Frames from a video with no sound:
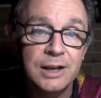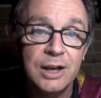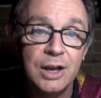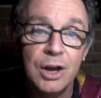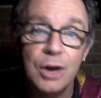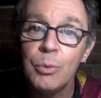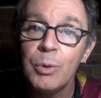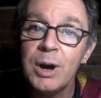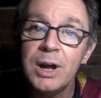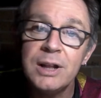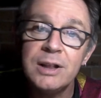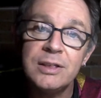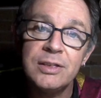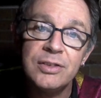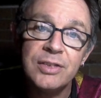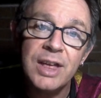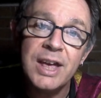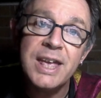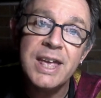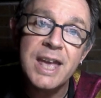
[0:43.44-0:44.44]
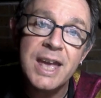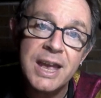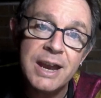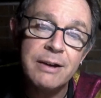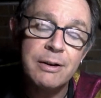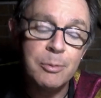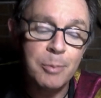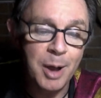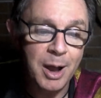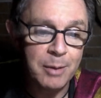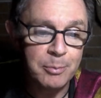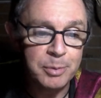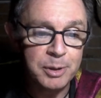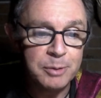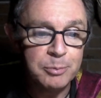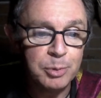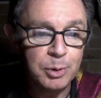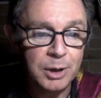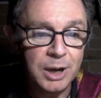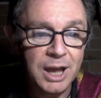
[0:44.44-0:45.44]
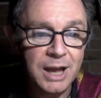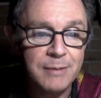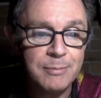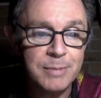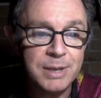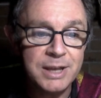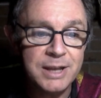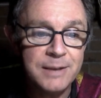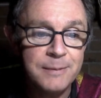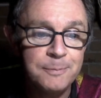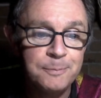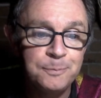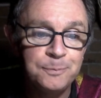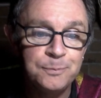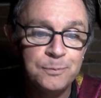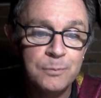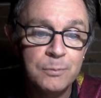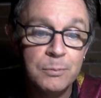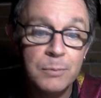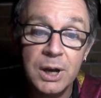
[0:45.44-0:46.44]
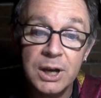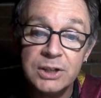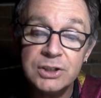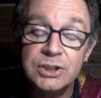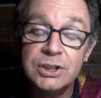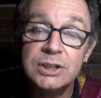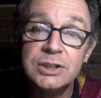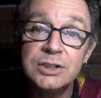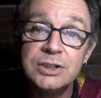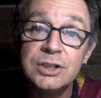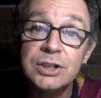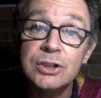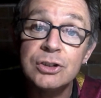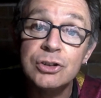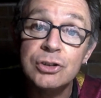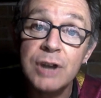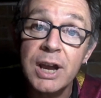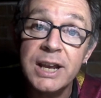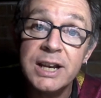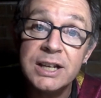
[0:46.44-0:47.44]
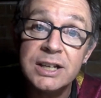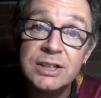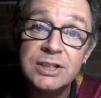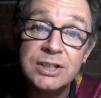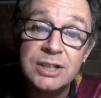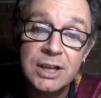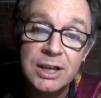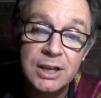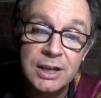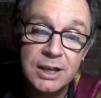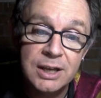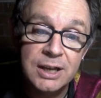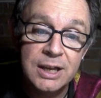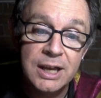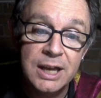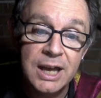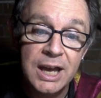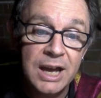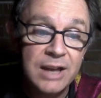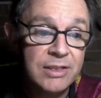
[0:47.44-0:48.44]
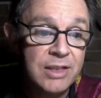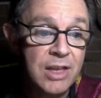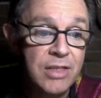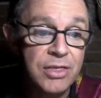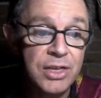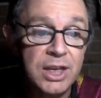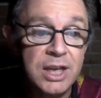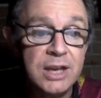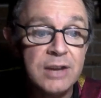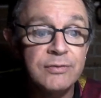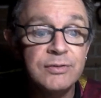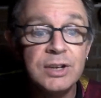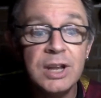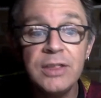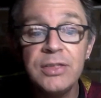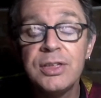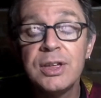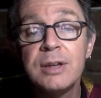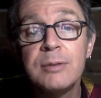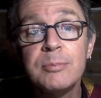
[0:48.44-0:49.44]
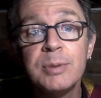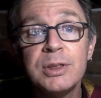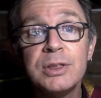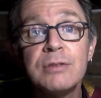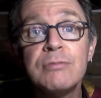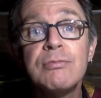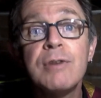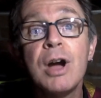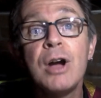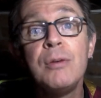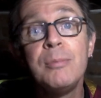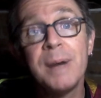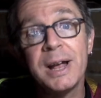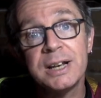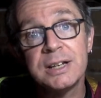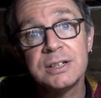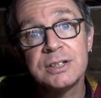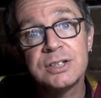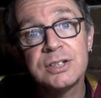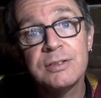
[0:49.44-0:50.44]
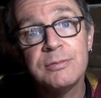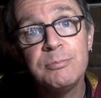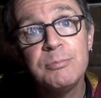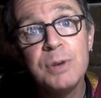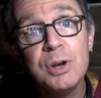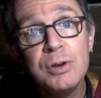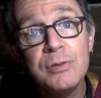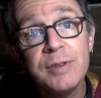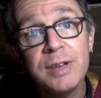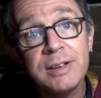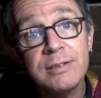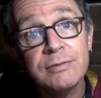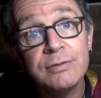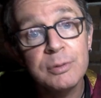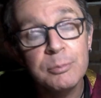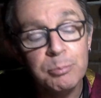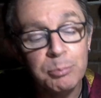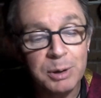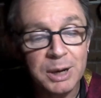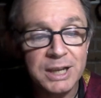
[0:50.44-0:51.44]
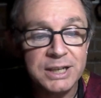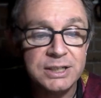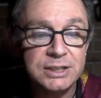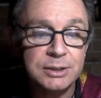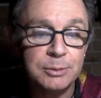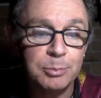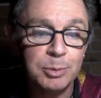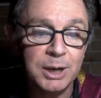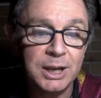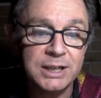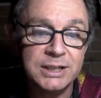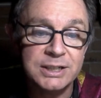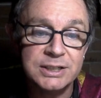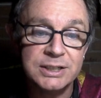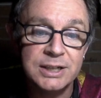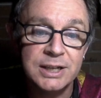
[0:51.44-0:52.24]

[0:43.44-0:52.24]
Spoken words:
Well, they hear about people like me, merchants and traders, and they think of nothing but the romance of moving from place to place,